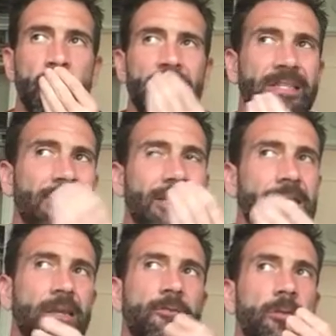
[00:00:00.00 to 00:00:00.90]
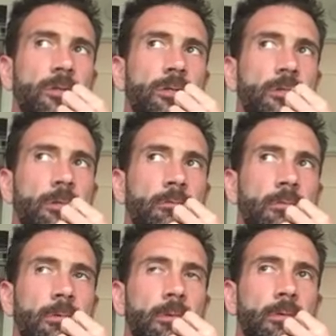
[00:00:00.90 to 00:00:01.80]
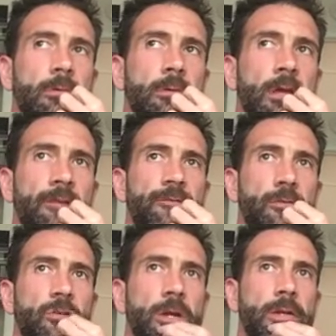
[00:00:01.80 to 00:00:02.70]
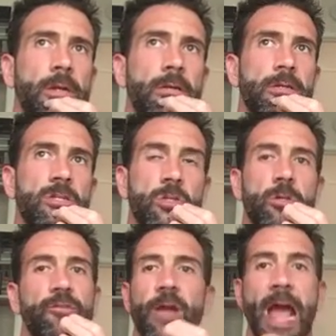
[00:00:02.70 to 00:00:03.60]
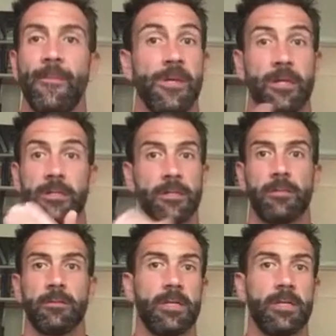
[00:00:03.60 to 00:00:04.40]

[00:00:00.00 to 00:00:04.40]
And that's the key difference. If you're trying to search for happiness,